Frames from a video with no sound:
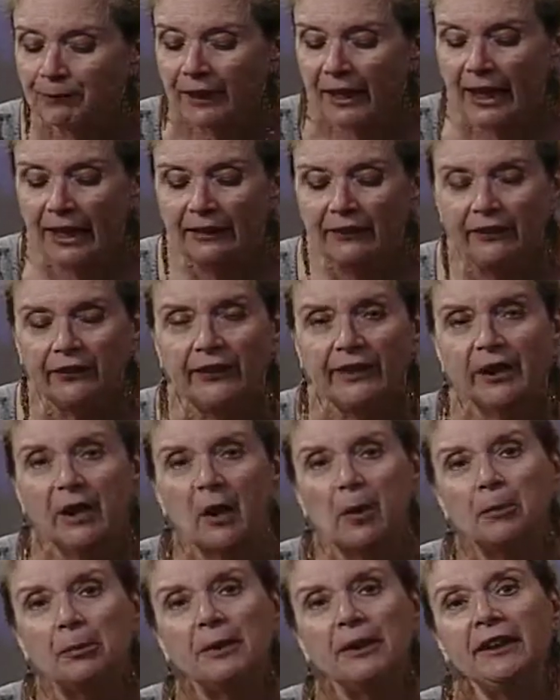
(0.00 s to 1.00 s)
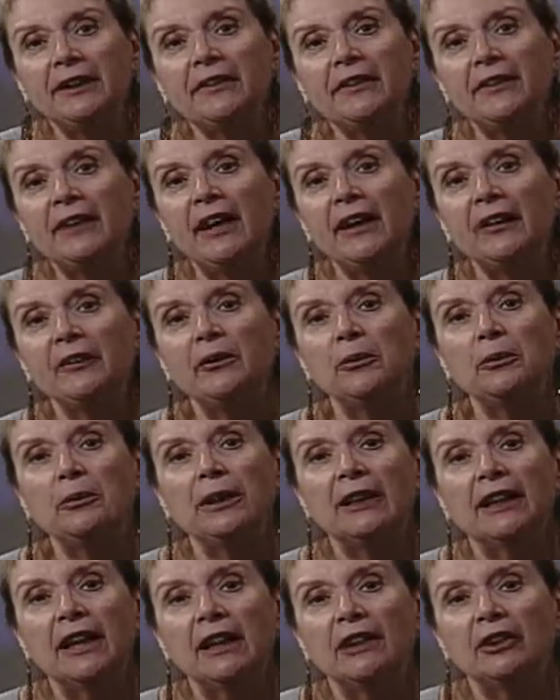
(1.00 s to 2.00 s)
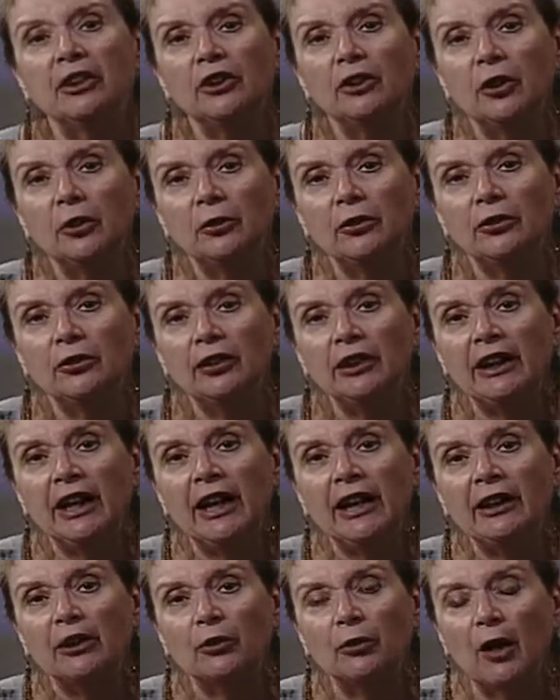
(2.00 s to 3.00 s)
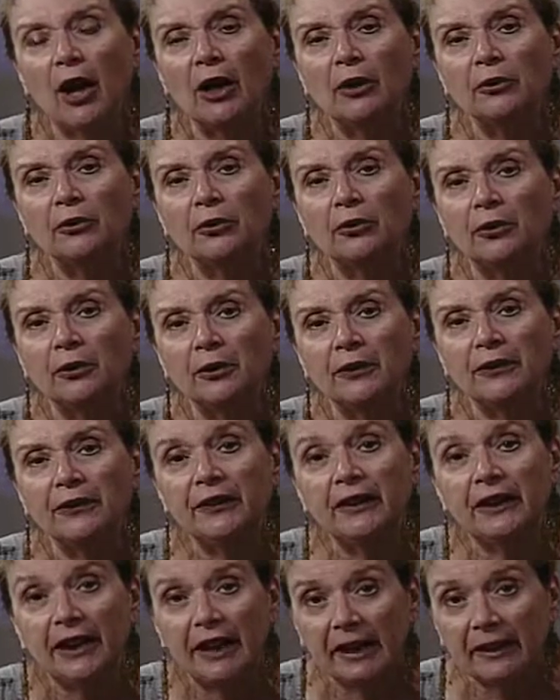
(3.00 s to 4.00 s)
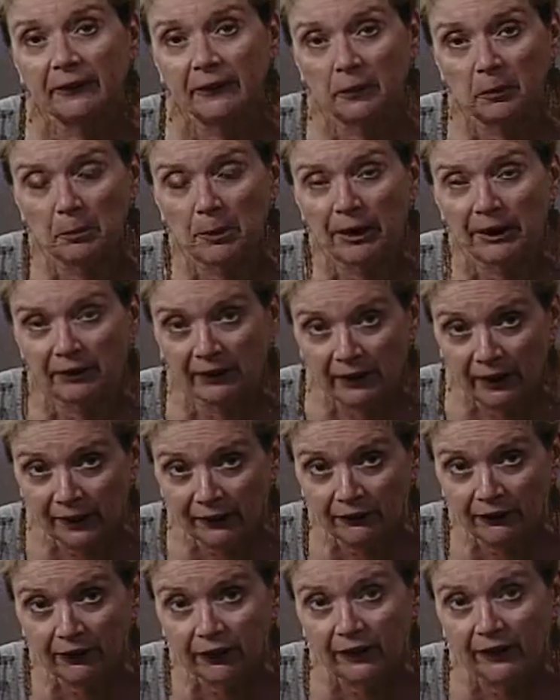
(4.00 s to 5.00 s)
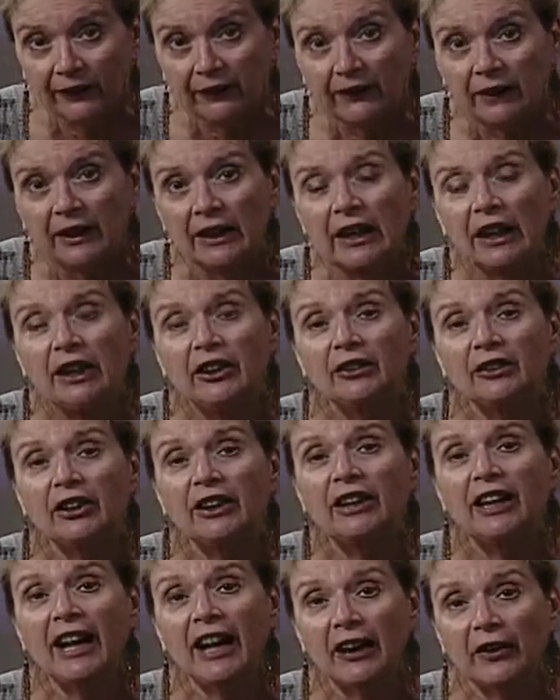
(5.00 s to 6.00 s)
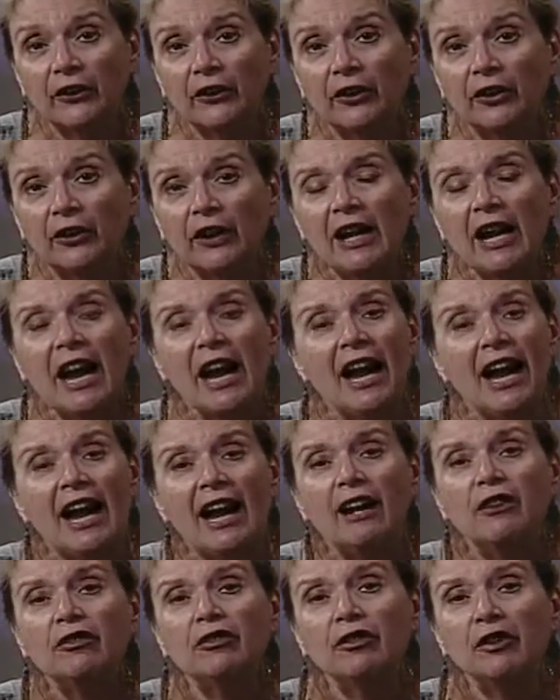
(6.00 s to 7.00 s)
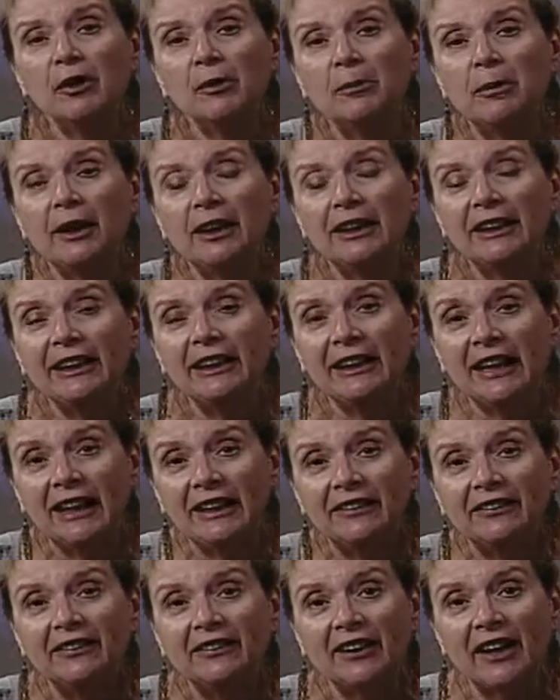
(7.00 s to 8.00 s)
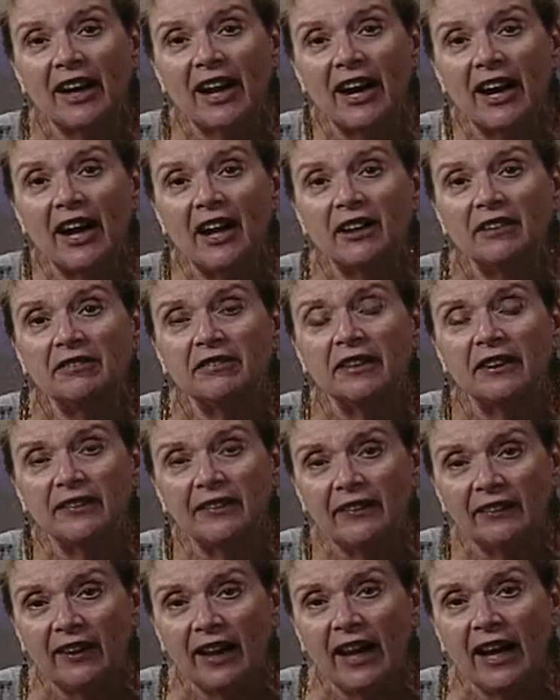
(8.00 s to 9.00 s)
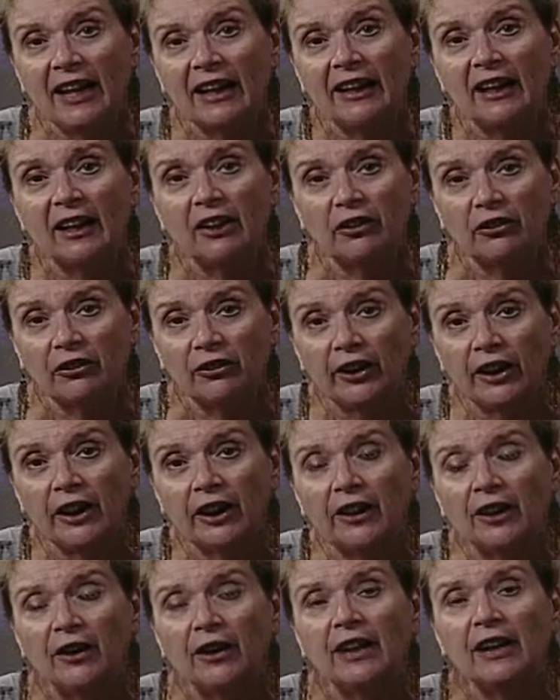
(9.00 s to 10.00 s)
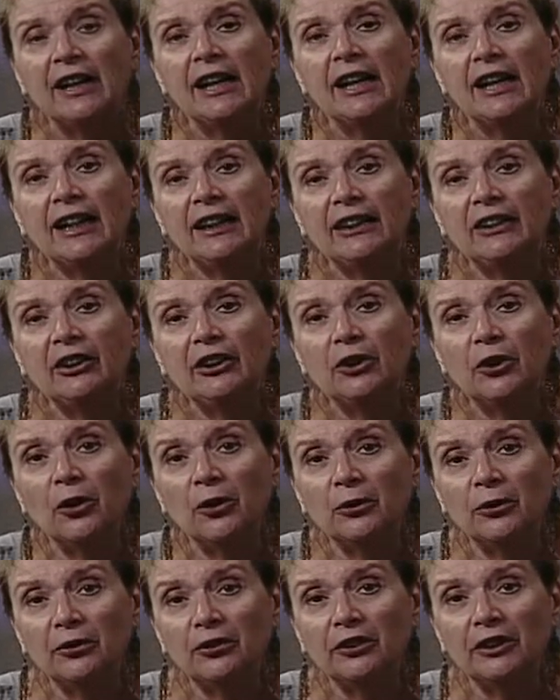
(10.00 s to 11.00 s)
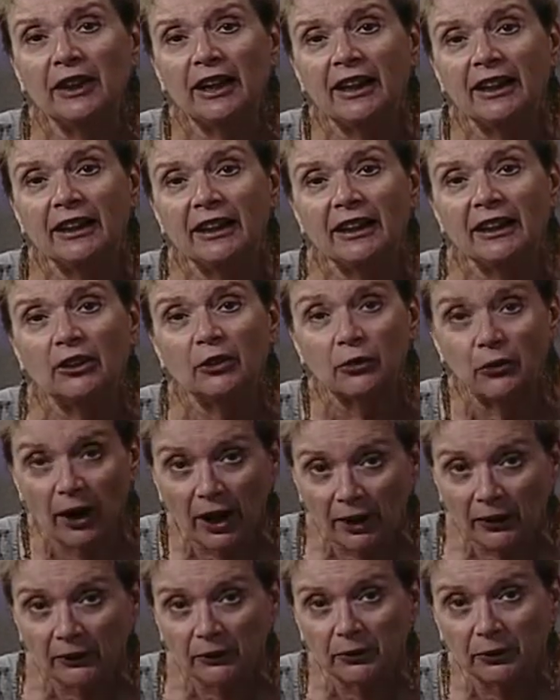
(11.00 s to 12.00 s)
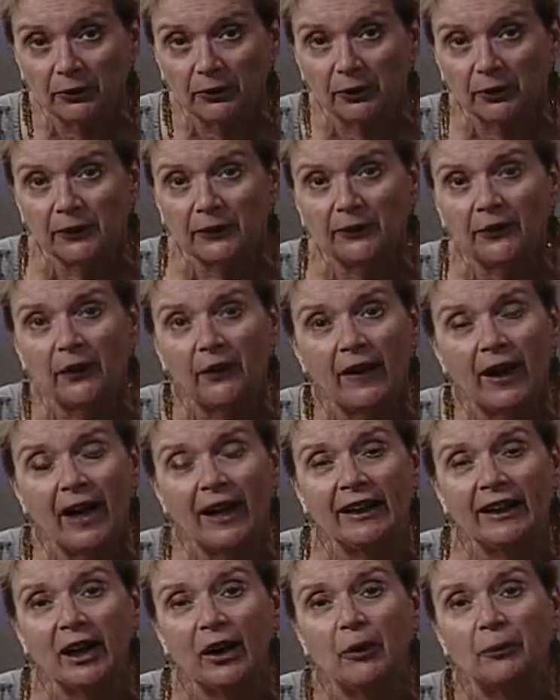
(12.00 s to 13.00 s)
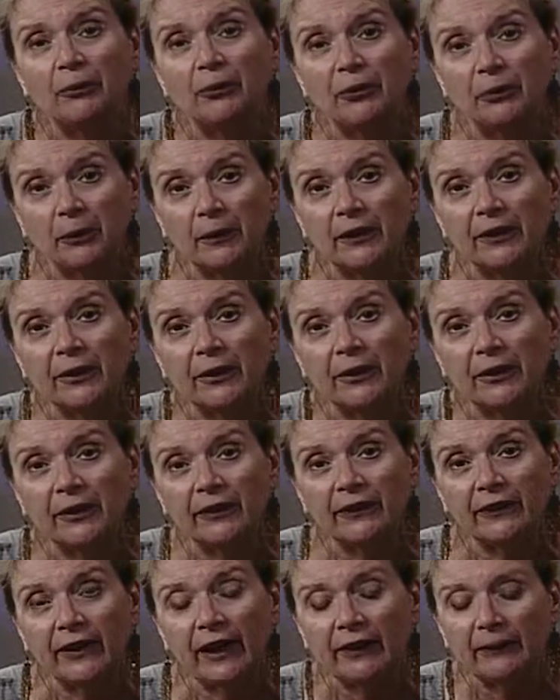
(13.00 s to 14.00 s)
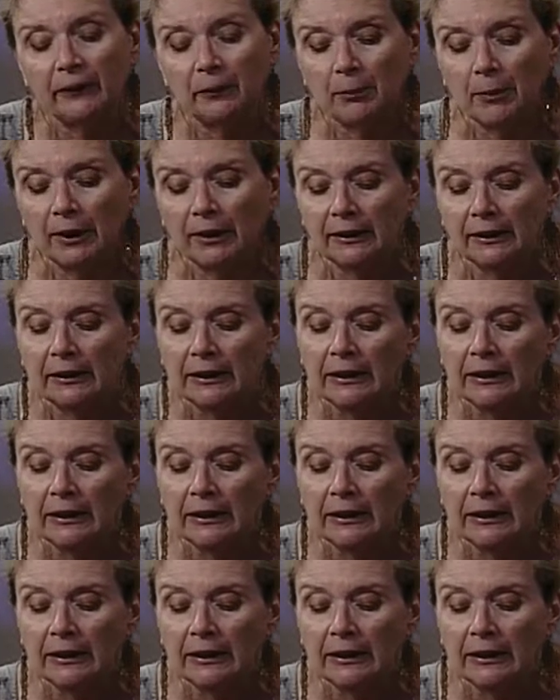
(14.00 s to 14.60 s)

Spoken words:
NCRP says we can negotiate ground rules and expectations together. Everybody gets to have a say, a share in negotiating ground rules. So that helps with your assessment.